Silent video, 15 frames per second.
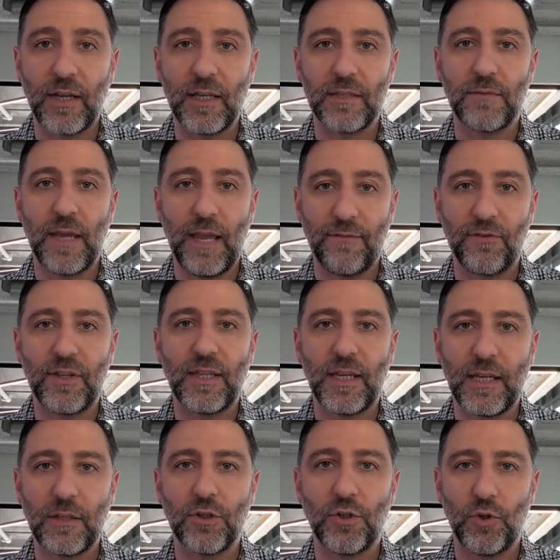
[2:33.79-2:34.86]
It's
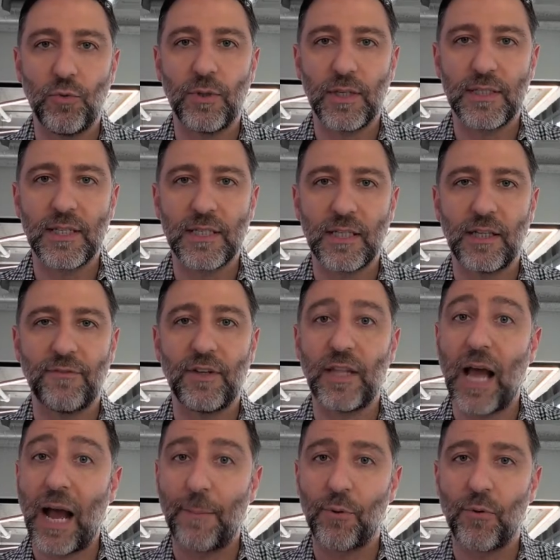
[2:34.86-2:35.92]
everything to do with assisted
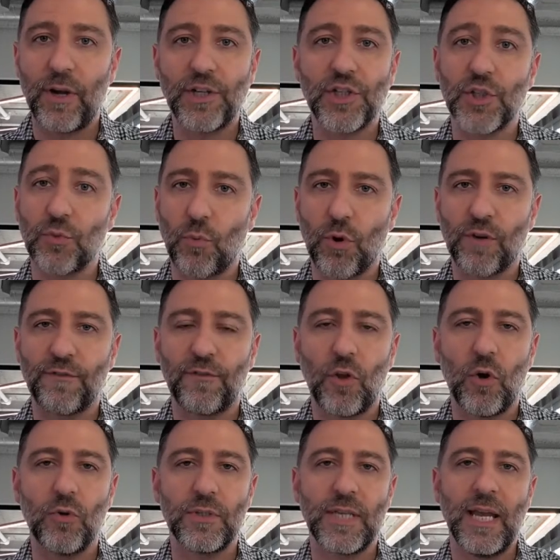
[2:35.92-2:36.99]
living operations,
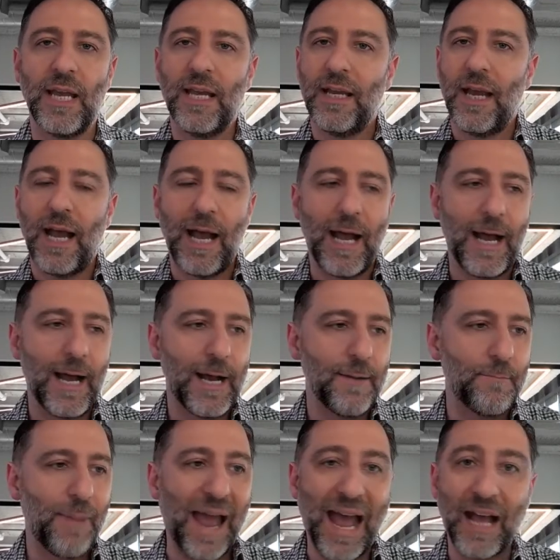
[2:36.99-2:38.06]
workflows,
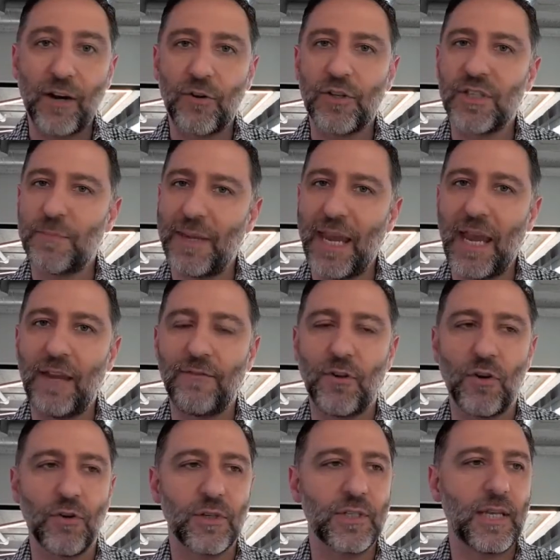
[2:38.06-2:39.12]
patterns,
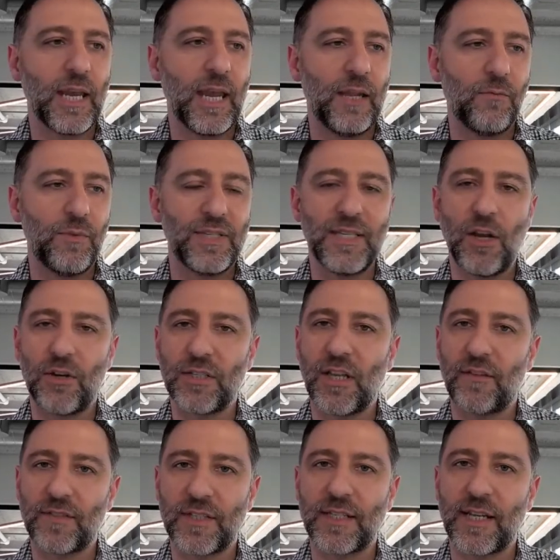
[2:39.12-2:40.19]
behaviors, and we see
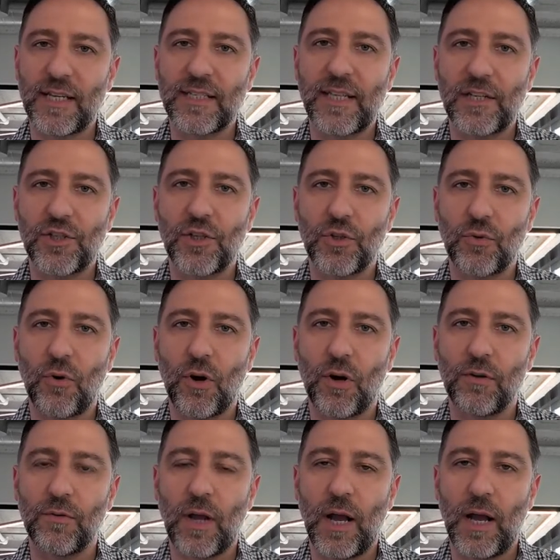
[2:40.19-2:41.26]
ourselves as an extension to
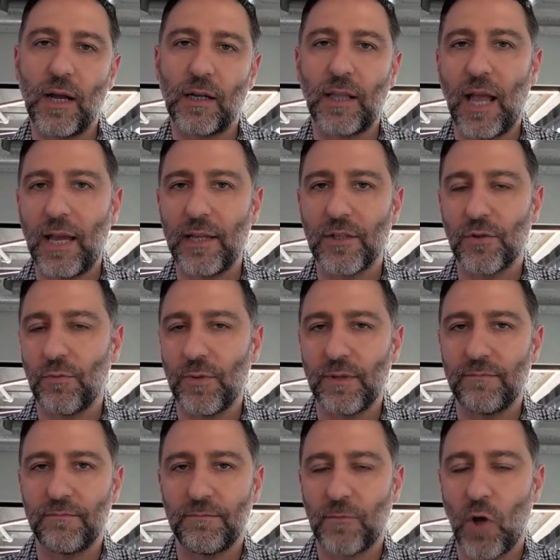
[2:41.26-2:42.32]
our clients, who
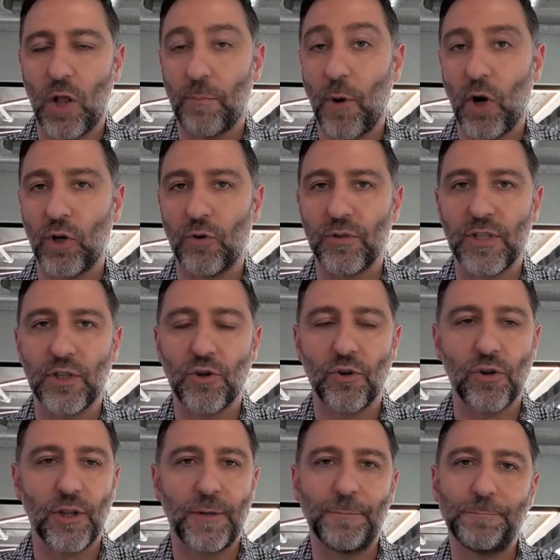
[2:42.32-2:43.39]
we call partners internally.